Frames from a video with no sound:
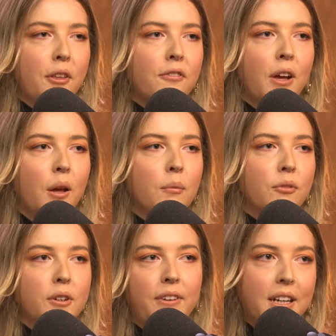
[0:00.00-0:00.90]
the film
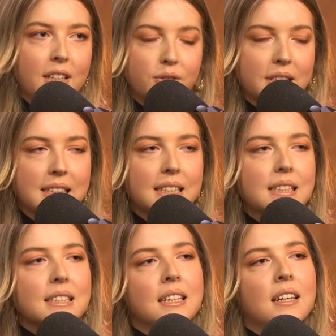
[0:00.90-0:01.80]
for various reasons.